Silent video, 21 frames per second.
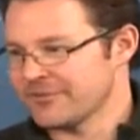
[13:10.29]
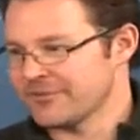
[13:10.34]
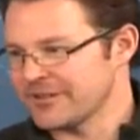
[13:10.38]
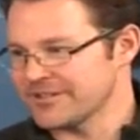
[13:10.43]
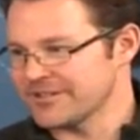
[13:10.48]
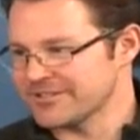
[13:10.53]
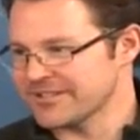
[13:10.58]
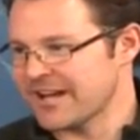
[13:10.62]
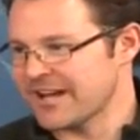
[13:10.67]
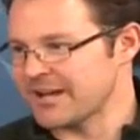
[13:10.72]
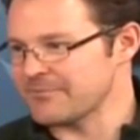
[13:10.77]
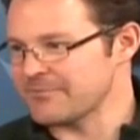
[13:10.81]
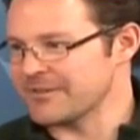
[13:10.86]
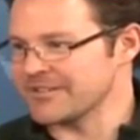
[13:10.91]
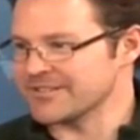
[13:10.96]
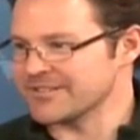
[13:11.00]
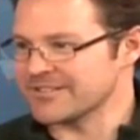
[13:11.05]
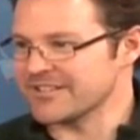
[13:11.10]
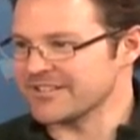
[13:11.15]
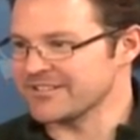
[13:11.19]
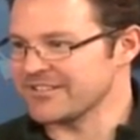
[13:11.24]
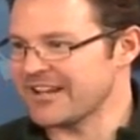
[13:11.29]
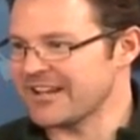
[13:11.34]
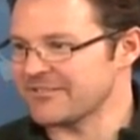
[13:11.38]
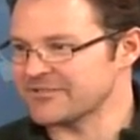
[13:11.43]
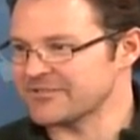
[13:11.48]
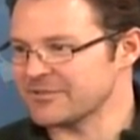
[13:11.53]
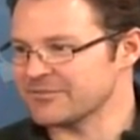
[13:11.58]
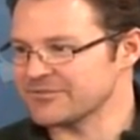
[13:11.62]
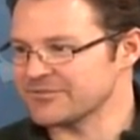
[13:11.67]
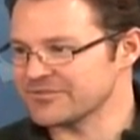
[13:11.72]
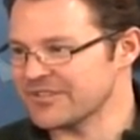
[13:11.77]
assignments, then you have
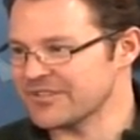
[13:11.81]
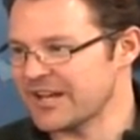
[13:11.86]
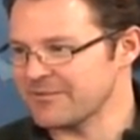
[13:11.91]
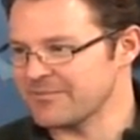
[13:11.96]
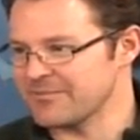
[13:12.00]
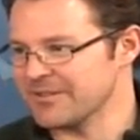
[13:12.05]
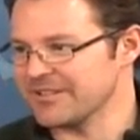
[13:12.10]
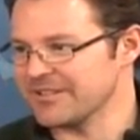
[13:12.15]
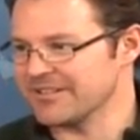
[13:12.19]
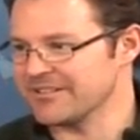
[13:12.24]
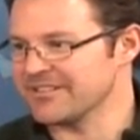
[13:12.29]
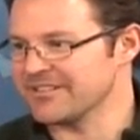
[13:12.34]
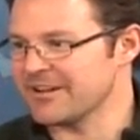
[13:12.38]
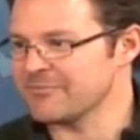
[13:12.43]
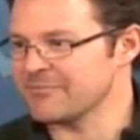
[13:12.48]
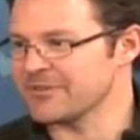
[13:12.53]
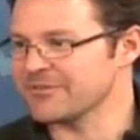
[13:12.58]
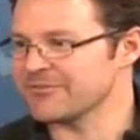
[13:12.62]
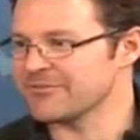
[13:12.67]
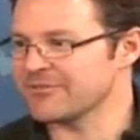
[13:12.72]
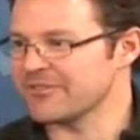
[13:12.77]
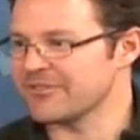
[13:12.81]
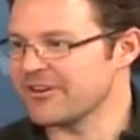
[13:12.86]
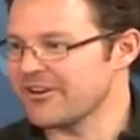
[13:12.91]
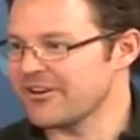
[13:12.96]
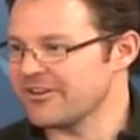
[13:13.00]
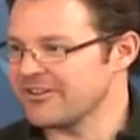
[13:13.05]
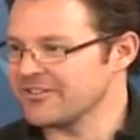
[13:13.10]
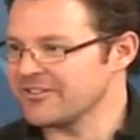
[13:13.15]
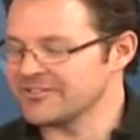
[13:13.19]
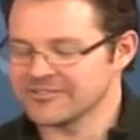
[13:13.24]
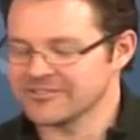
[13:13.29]
to type in a number for
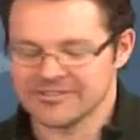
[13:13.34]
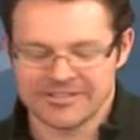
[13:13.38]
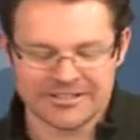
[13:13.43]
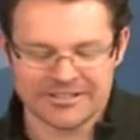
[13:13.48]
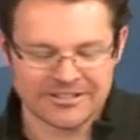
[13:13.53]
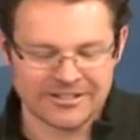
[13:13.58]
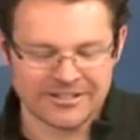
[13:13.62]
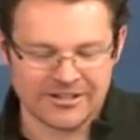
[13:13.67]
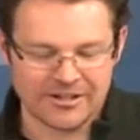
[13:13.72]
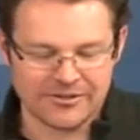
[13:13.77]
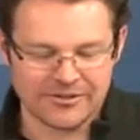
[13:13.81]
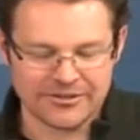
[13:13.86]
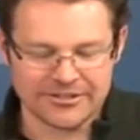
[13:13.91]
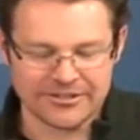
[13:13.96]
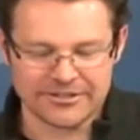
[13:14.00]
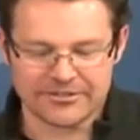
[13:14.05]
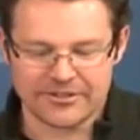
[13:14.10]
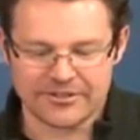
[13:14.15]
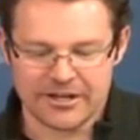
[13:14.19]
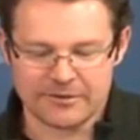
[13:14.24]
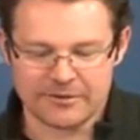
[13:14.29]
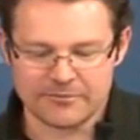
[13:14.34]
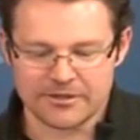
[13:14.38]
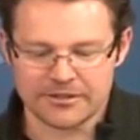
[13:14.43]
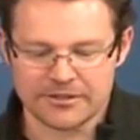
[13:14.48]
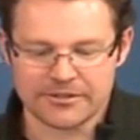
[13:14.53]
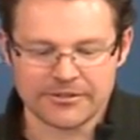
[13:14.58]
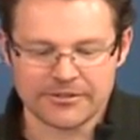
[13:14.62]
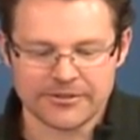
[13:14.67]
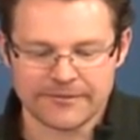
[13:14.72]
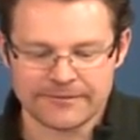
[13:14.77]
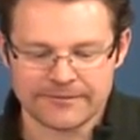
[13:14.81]
all the
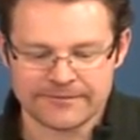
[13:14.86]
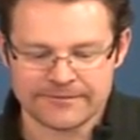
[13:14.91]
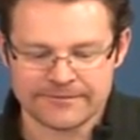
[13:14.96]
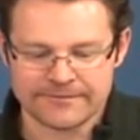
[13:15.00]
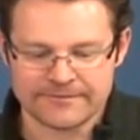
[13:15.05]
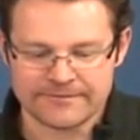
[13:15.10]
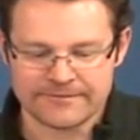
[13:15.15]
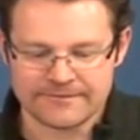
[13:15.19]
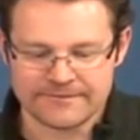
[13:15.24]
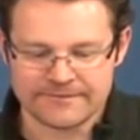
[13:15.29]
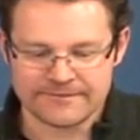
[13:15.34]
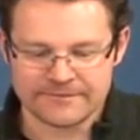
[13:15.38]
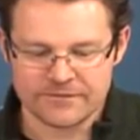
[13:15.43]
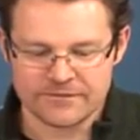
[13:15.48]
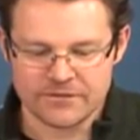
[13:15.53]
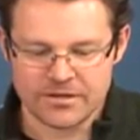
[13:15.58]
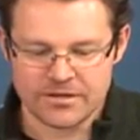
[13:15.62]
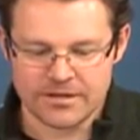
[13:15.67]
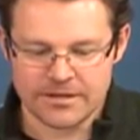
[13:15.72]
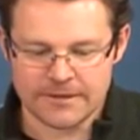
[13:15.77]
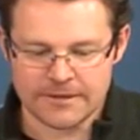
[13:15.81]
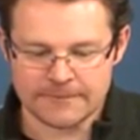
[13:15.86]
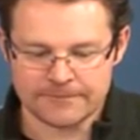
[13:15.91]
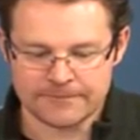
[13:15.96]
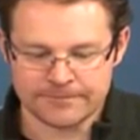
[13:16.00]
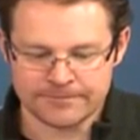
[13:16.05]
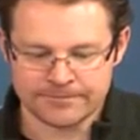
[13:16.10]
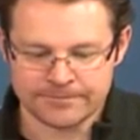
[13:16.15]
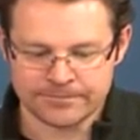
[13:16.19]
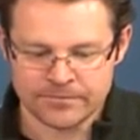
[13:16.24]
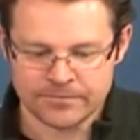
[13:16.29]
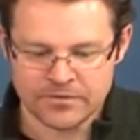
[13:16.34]
assignments. Okay.
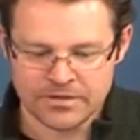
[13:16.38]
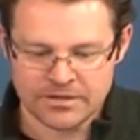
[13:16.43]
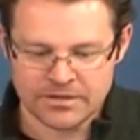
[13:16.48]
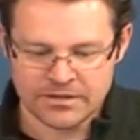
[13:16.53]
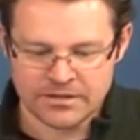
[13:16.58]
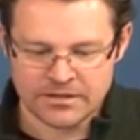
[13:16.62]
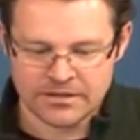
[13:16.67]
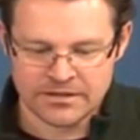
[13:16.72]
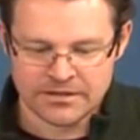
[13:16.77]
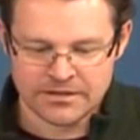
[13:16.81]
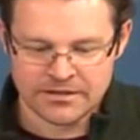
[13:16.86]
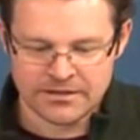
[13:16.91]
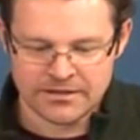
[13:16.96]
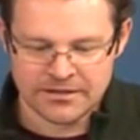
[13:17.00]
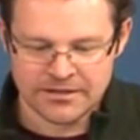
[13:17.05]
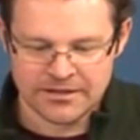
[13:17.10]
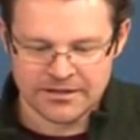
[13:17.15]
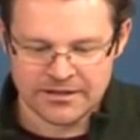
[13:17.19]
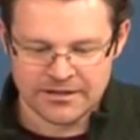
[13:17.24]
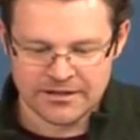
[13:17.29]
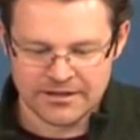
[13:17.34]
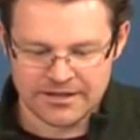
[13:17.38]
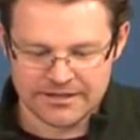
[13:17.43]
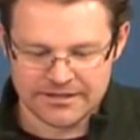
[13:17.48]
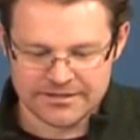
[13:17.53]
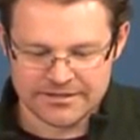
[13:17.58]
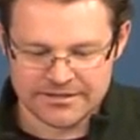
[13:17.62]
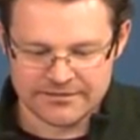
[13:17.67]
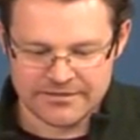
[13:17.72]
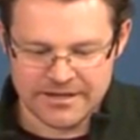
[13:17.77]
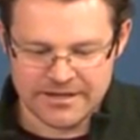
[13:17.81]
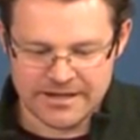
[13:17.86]
All right.
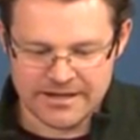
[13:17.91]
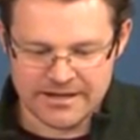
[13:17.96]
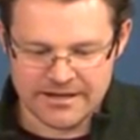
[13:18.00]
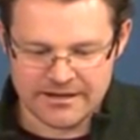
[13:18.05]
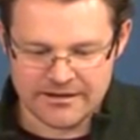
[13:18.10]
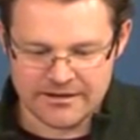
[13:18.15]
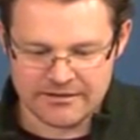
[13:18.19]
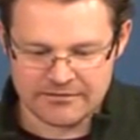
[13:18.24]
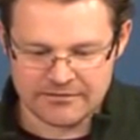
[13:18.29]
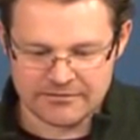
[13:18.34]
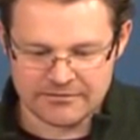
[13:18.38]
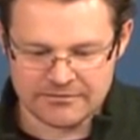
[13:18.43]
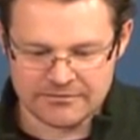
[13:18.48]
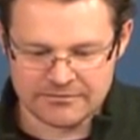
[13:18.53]
So now,